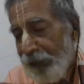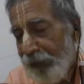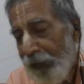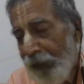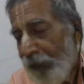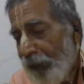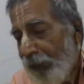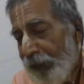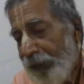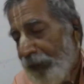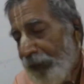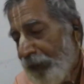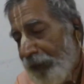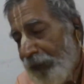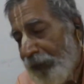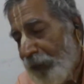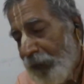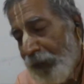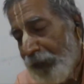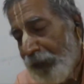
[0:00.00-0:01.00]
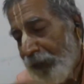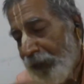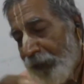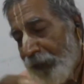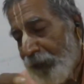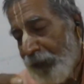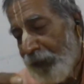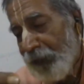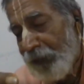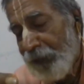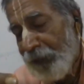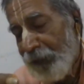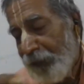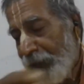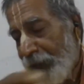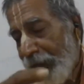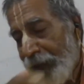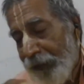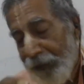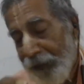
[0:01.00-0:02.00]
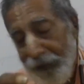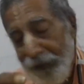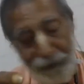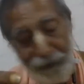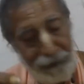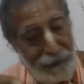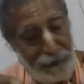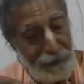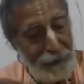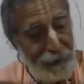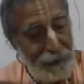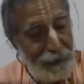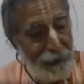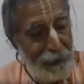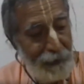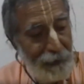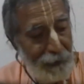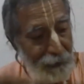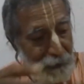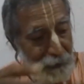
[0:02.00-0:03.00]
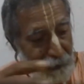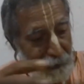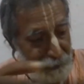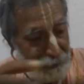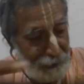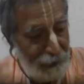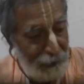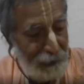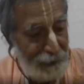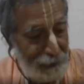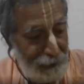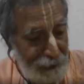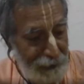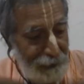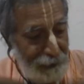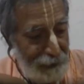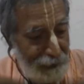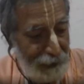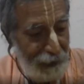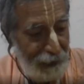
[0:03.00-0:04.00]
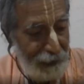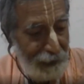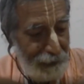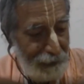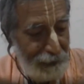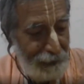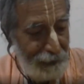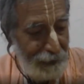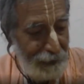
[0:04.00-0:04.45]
all the devotees were fed from that thing.